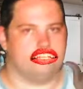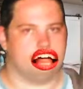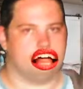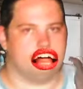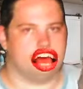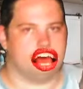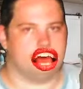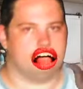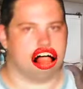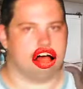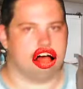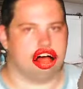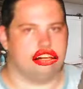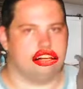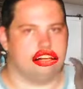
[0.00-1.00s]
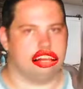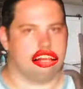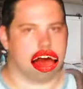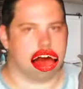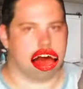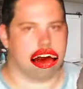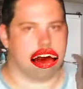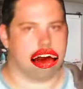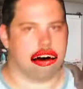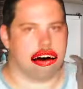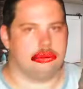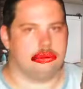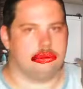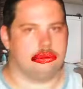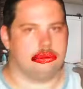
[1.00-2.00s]
Hopefully it got picked up in the
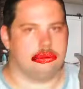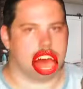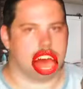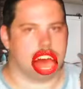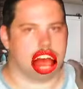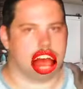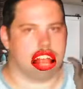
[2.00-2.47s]
desktop audio.